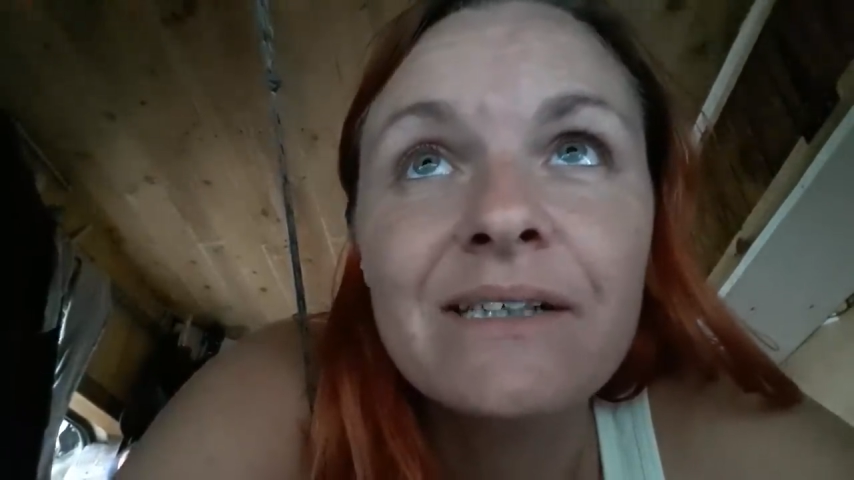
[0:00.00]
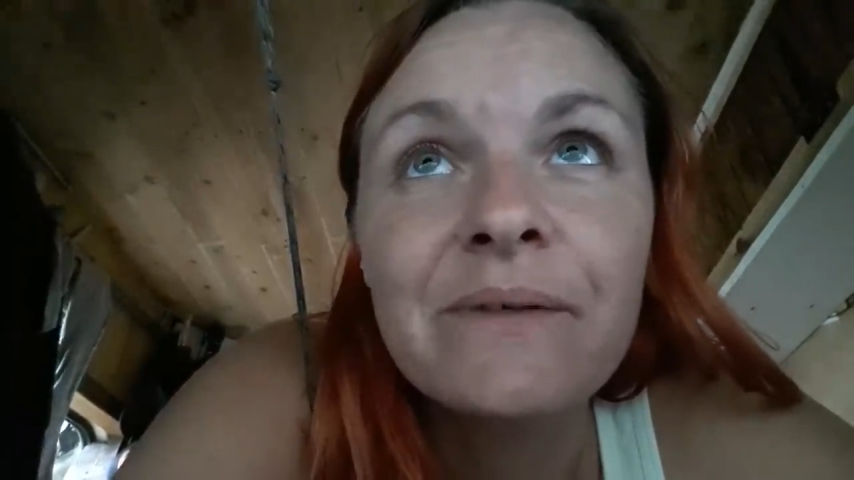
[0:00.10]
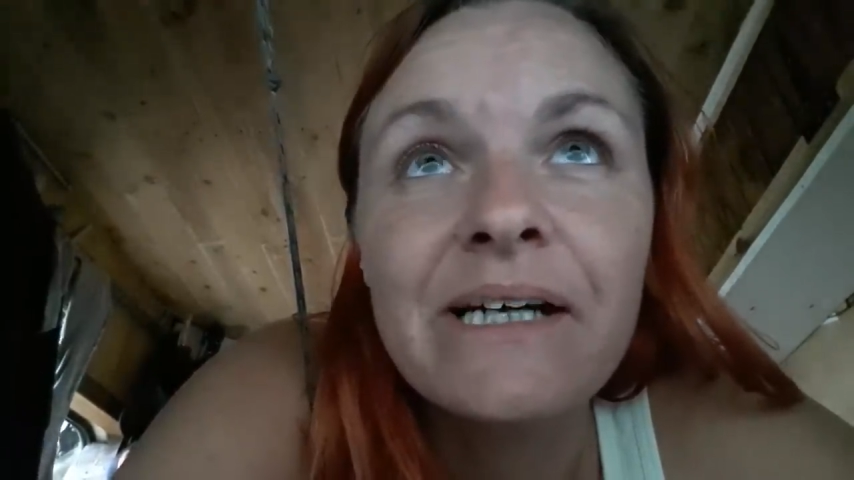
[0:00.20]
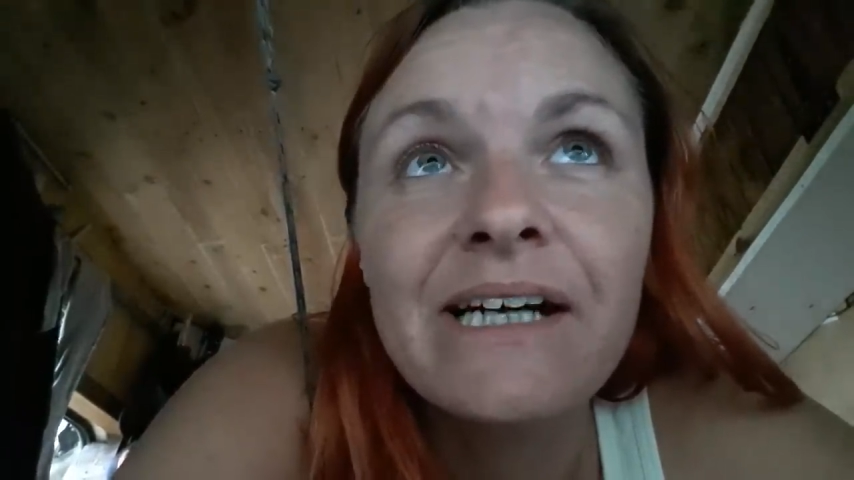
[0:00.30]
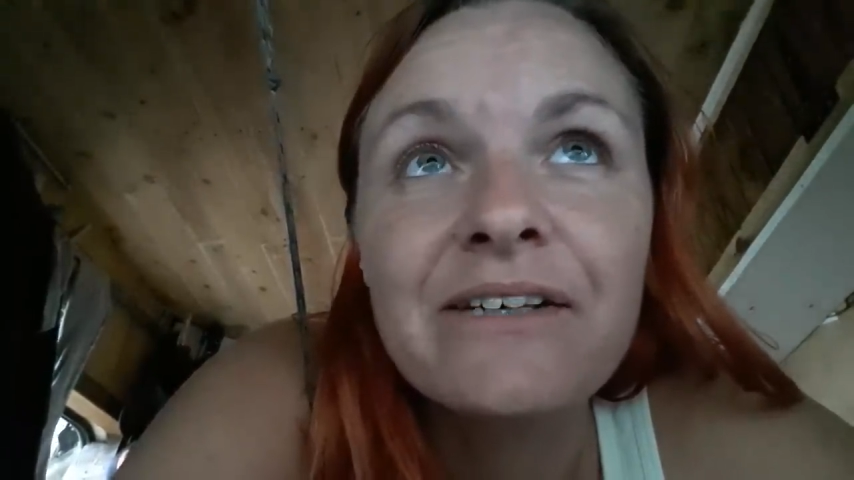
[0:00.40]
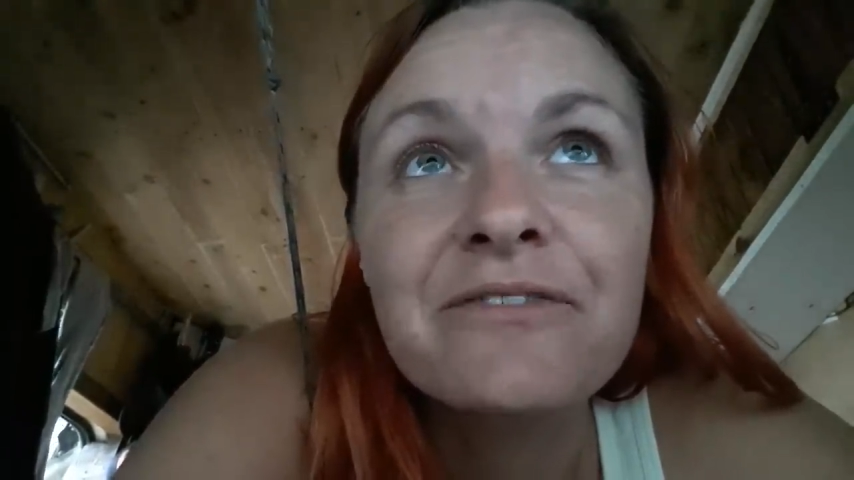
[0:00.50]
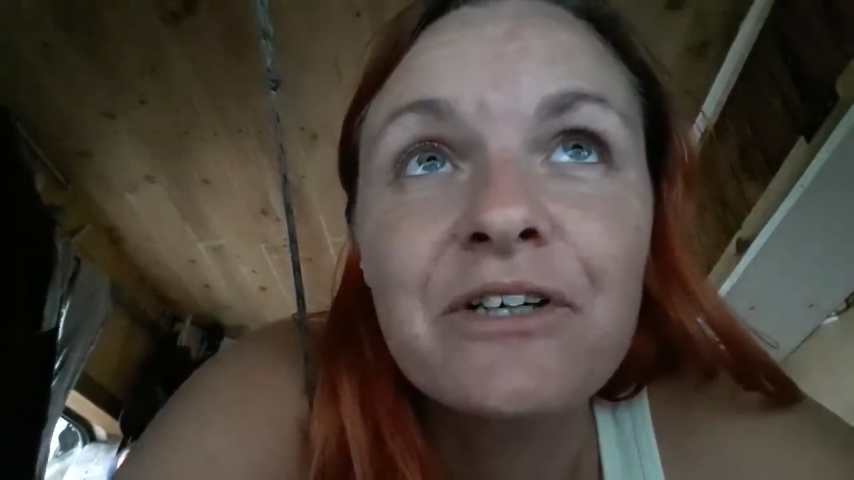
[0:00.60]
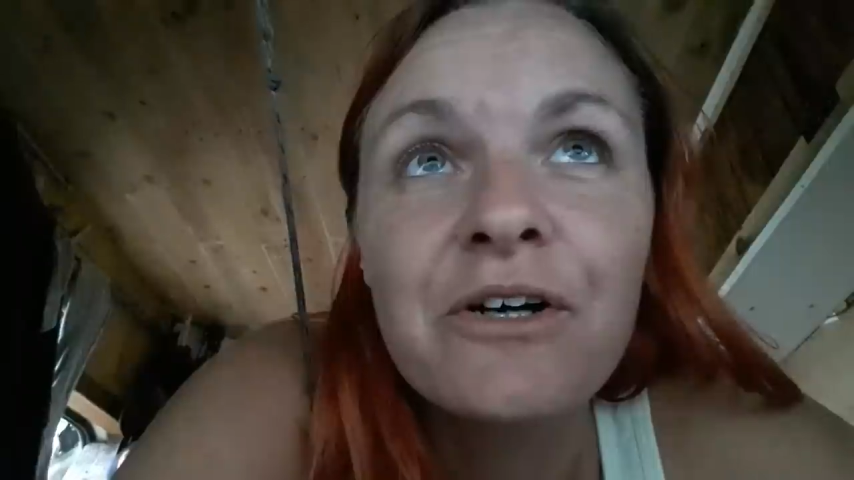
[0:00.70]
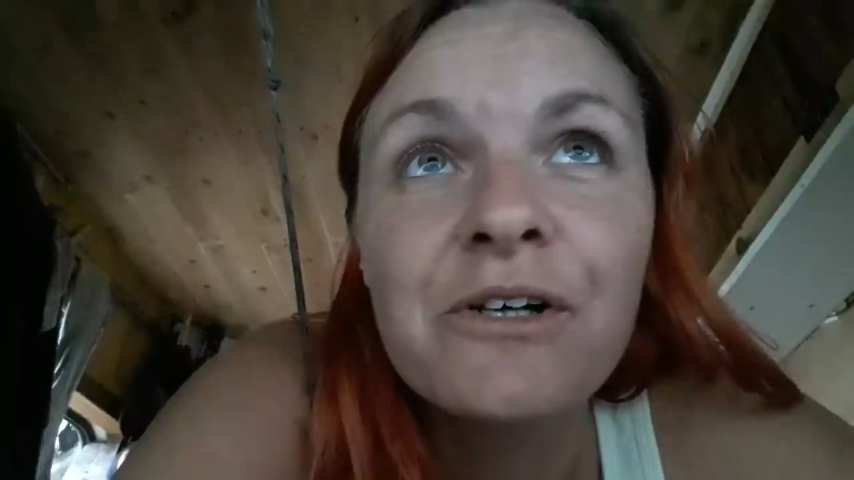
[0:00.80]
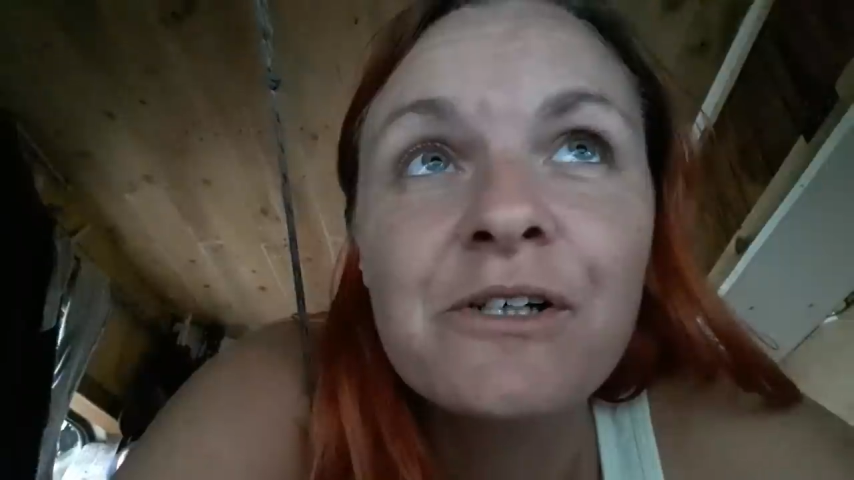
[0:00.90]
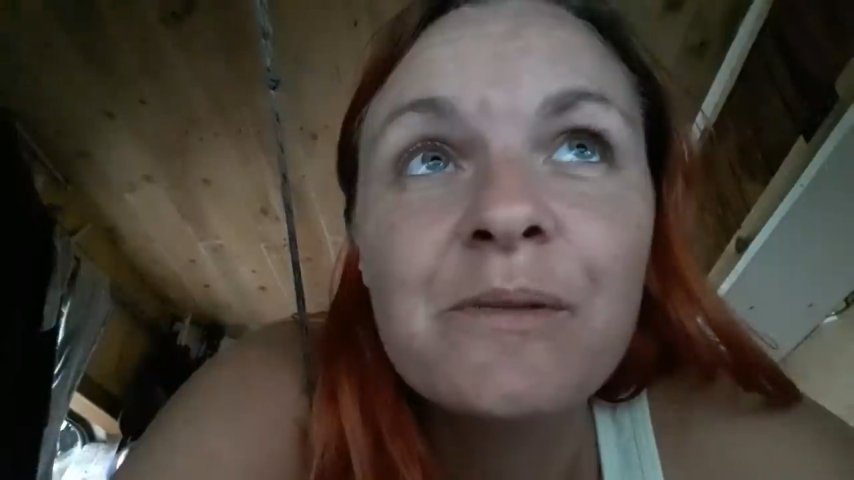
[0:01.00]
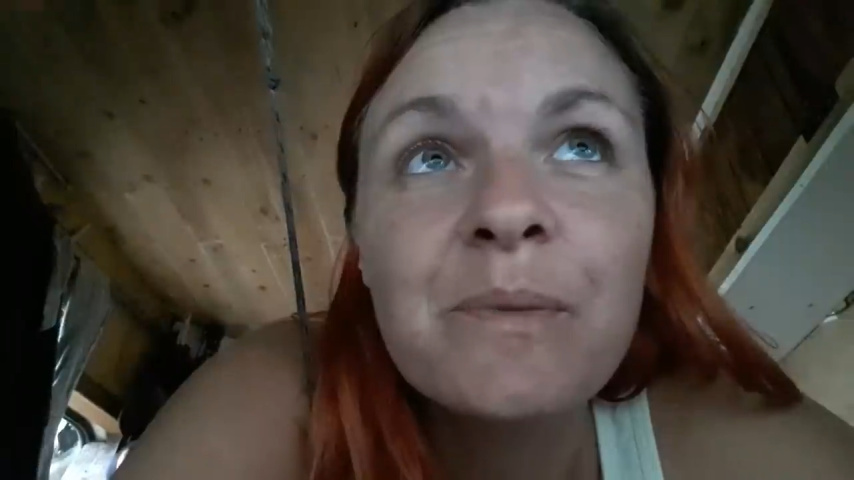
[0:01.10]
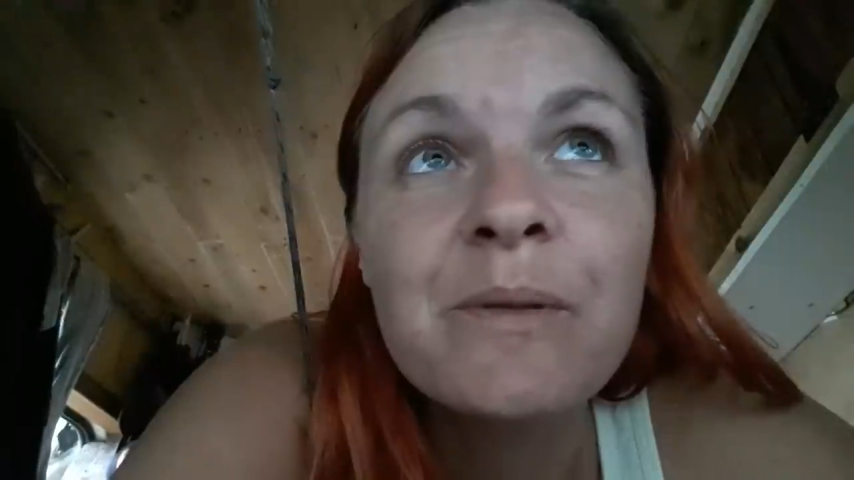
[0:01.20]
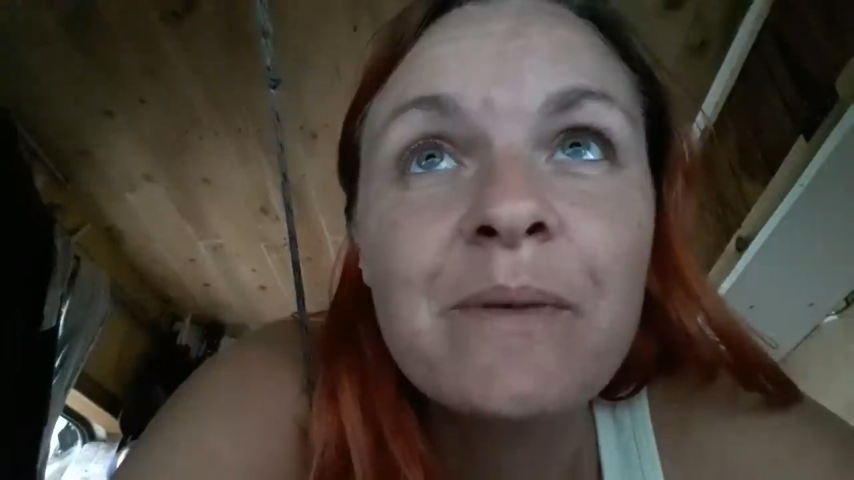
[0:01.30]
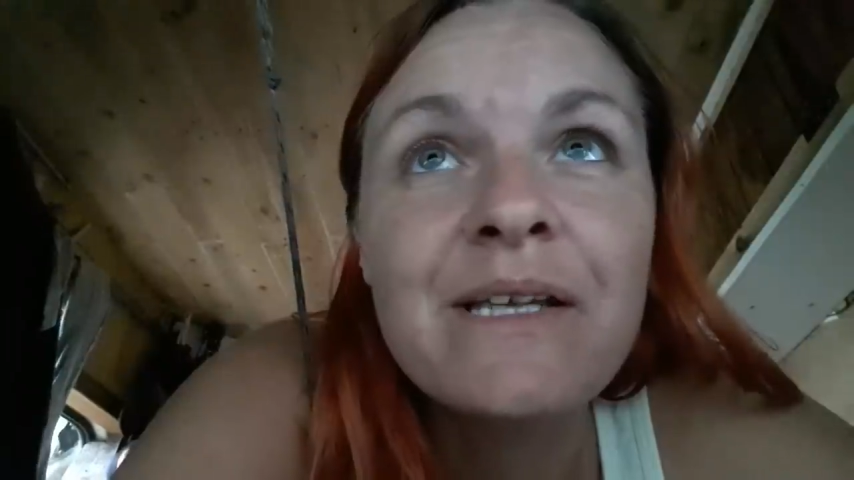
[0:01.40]
we kind of got up,
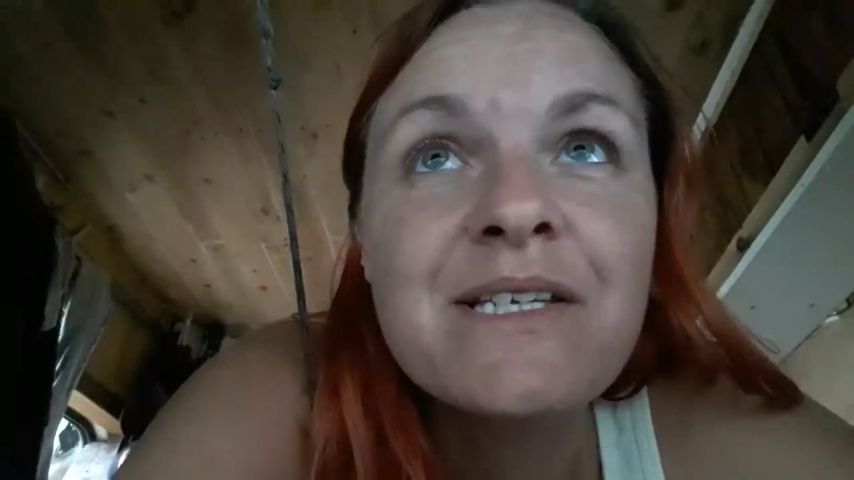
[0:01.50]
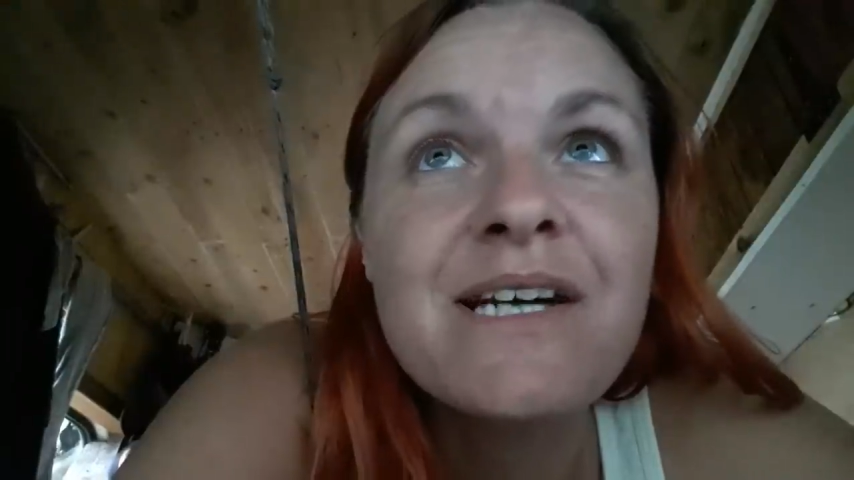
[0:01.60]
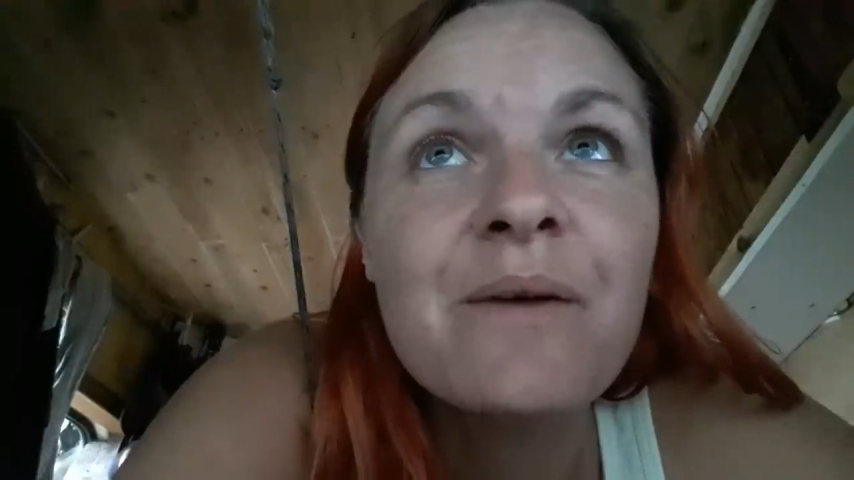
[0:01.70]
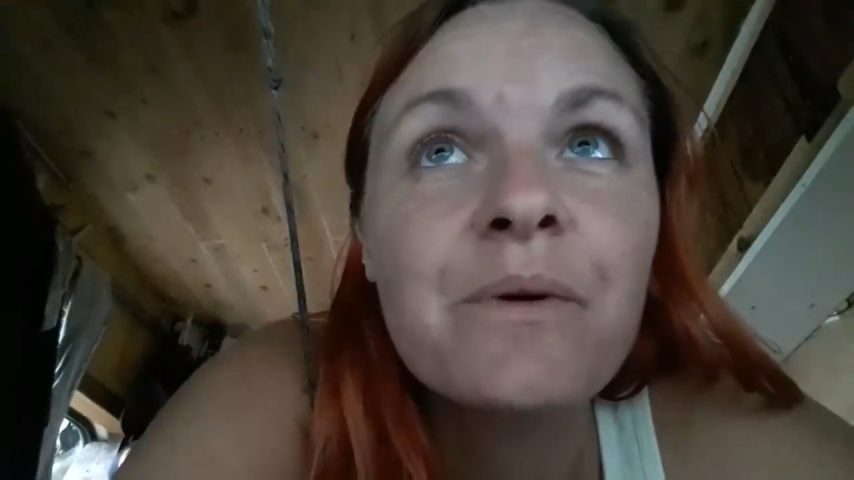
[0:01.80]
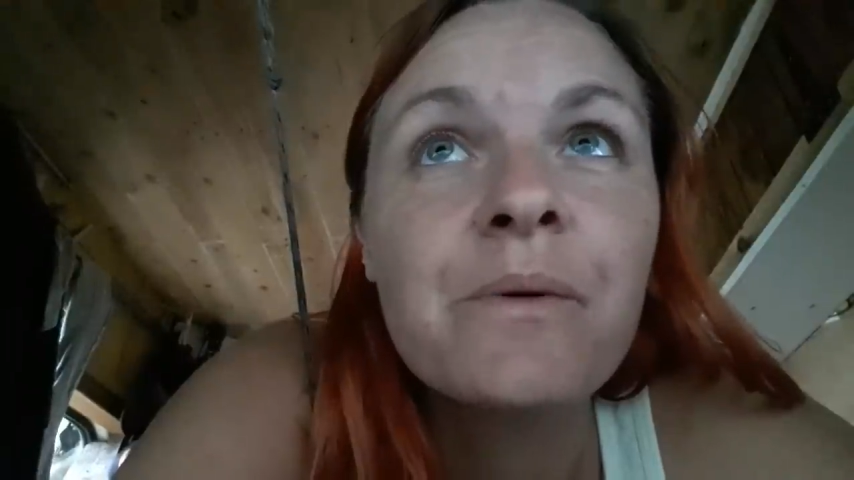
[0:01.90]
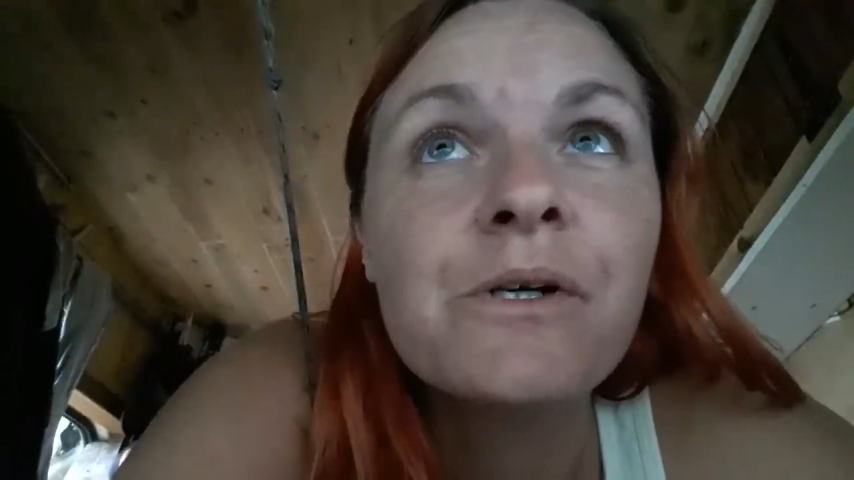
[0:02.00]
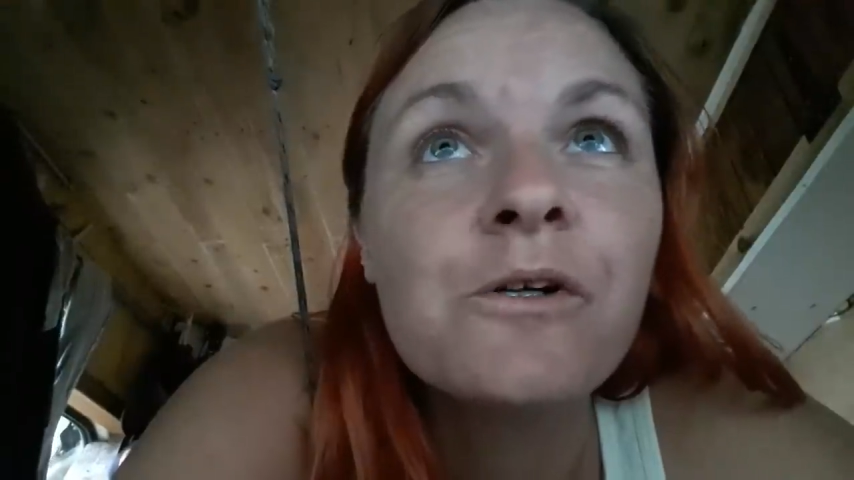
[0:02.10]
and by the time we were